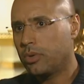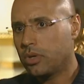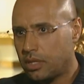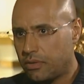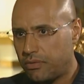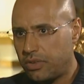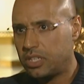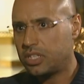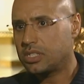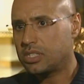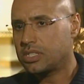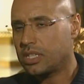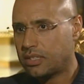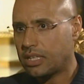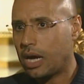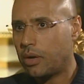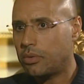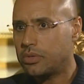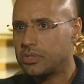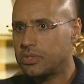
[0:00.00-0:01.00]
and the villages and the
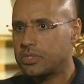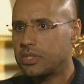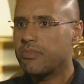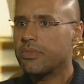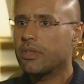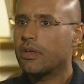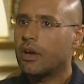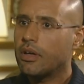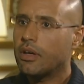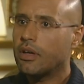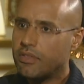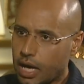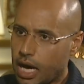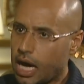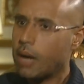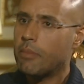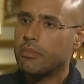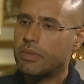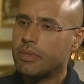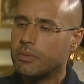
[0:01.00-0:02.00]
towns, they
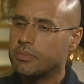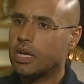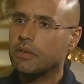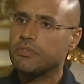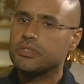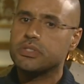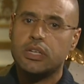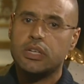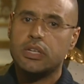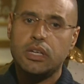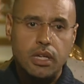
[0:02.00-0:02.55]
armed themselves